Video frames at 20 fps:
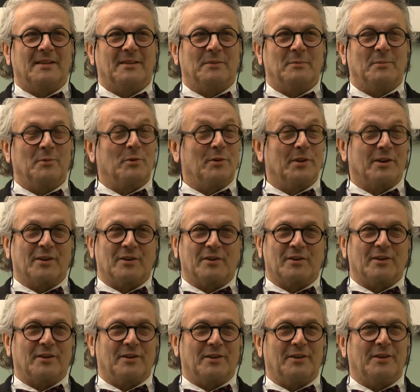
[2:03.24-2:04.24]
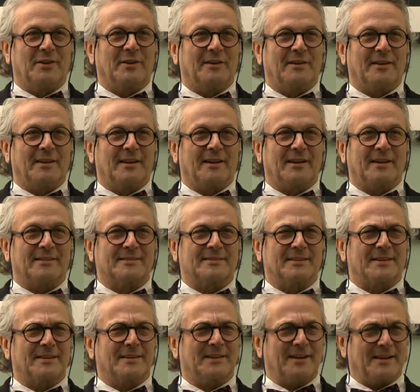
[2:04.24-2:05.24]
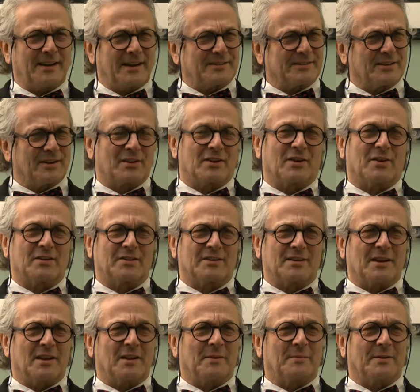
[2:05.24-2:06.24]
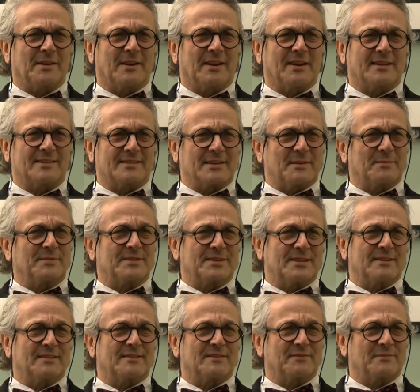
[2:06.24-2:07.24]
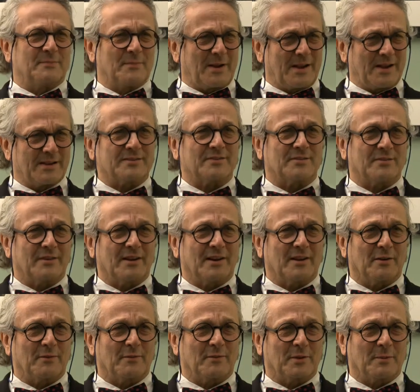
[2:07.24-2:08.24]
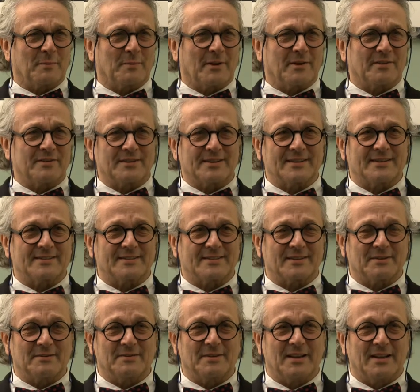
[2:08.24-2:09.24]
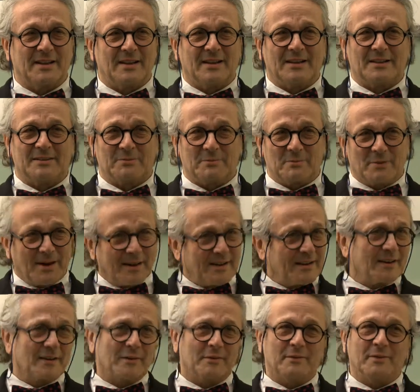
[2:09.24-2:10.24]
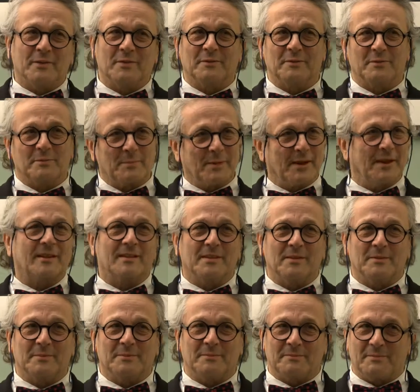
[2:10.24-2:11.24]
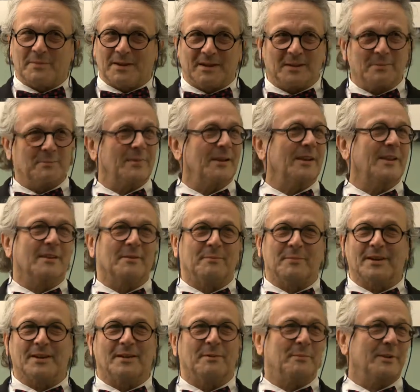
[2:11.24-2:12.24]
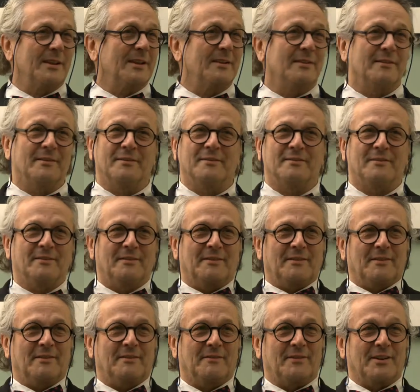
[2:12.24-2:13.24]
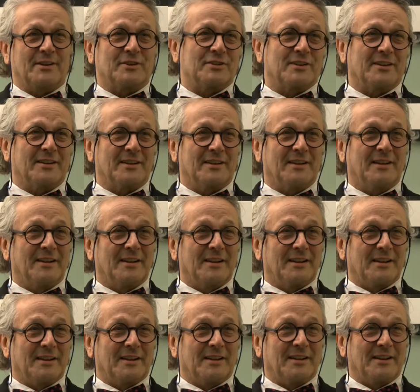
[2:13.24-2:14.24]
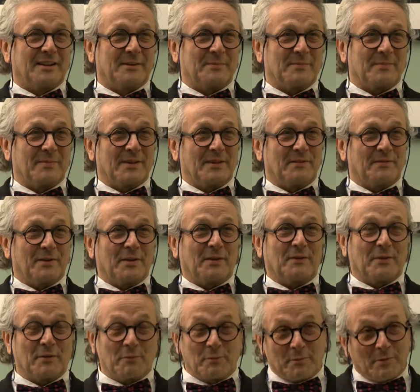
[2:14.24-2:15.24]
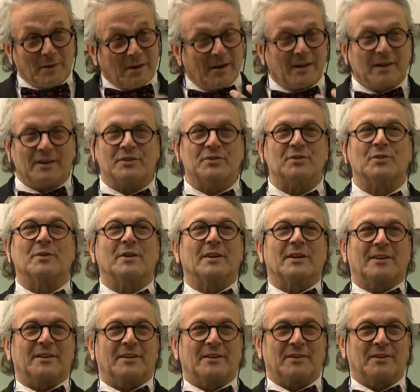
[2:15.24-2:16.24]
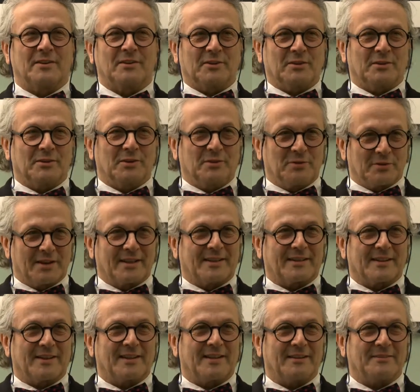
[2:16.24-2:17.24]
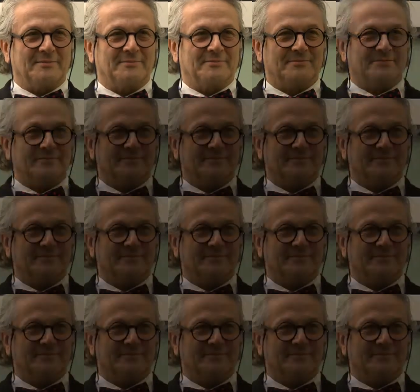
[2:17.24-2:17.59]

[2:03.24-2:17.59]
the more you're going to learn. And it takes a long time to get some sense of mastery over the process. So write little films, make them bigger, bigger, bigger, and eventually, if you really enjoy it, you'll get there.